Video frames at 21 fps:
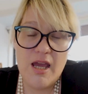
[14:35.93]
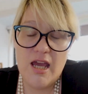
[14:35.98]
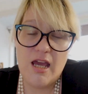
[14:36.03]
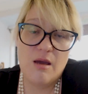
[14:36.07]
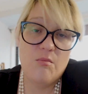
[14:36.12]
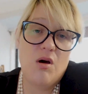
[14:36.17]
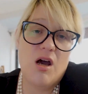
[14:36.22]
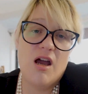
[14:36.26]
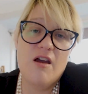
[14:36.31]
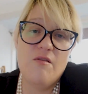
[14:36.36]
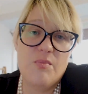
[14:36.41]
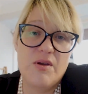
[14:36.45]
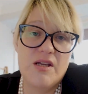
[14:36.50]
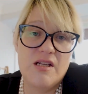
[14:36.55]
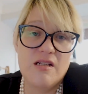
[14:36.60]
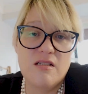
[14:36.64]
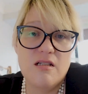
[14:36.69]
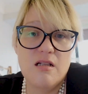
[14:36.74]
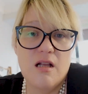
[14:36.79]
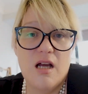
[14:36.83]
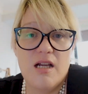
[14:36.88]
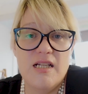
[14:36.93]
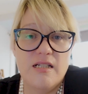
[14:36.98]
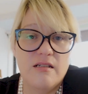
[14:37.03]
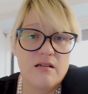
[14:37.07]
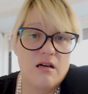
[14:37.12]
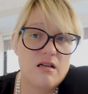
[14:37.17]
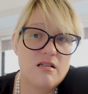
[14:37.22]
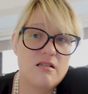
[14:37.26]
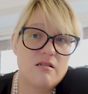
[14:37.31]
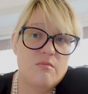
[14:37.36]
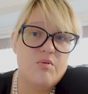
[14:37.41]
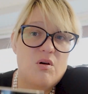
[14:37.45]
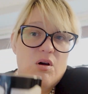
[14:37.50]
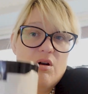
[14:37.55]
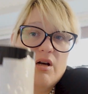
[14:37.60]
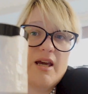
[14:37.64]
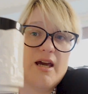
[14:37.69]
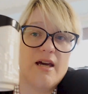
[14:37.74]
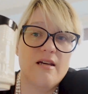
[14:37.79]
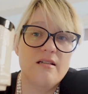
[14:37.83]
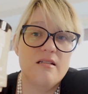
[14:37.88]
It might have been a slightly nicer
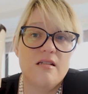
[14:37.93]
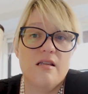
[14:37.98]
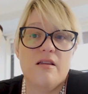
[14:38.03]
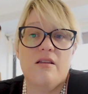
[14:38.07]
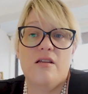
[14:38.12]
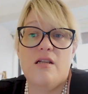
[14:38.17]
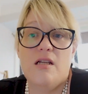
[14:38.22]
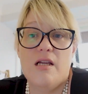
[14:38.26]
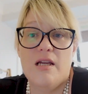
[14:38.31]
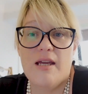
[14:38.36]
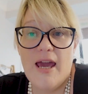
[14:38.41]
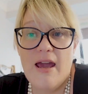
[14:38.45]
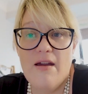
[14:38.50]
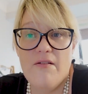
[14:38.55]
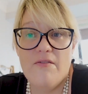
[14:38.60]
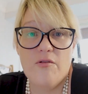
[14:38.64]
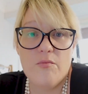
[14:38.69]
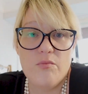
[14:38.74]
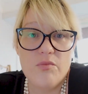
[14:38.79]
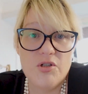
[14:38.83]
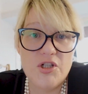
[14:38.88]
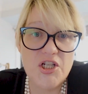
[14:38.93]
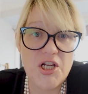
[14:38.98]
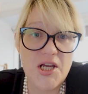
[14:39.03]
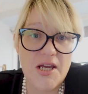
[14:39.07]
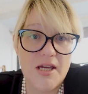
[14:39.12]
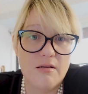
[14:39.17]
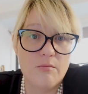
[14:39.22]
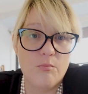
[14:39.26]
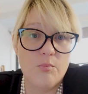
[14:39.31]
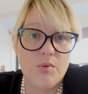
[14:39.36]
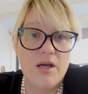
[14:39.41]
polyester than you get from Shein,